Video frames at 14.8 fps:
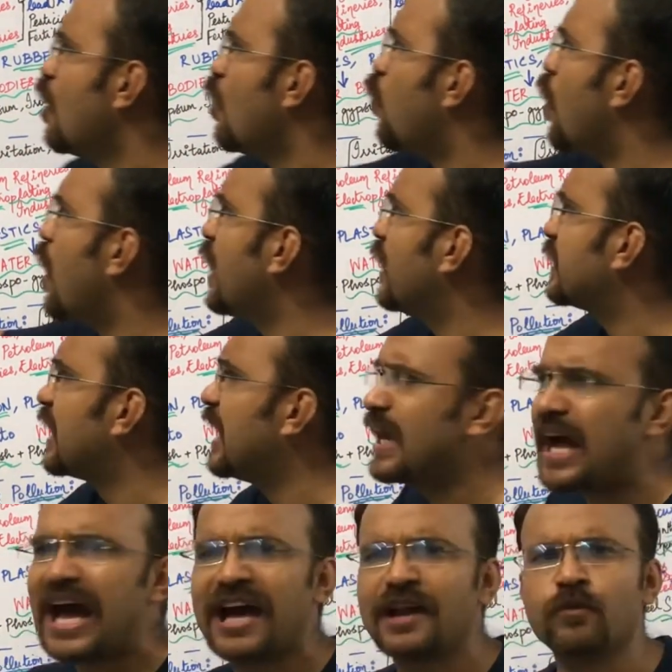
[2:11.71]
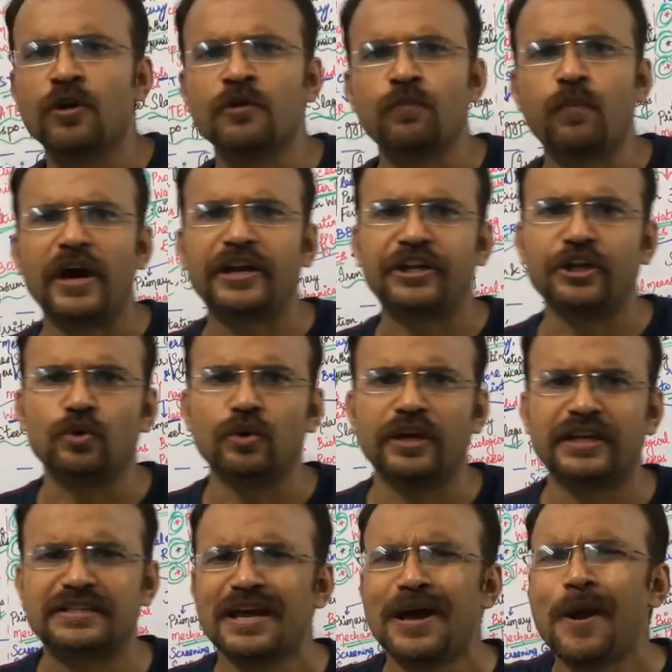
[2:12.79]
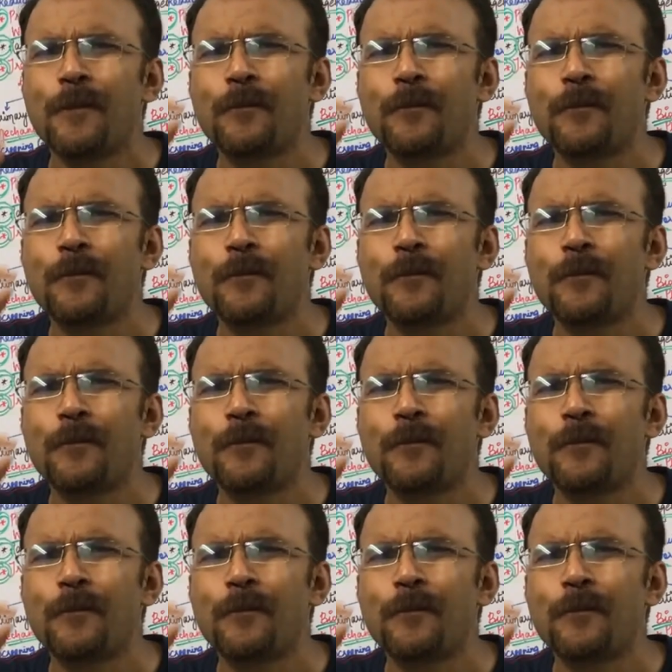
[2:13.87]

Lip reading: What are airborne particulates?